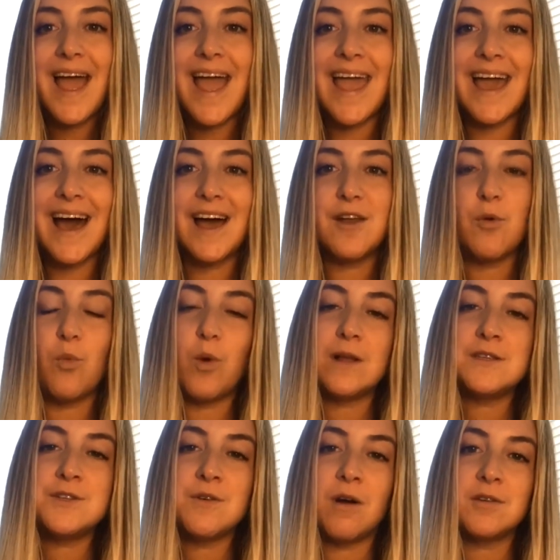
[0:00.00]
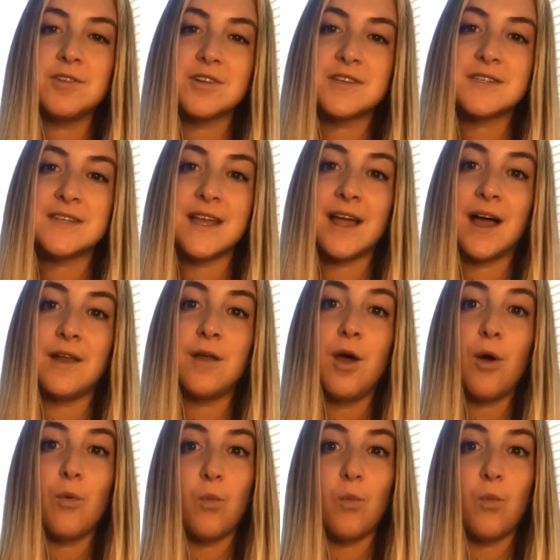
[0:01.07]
And once you understand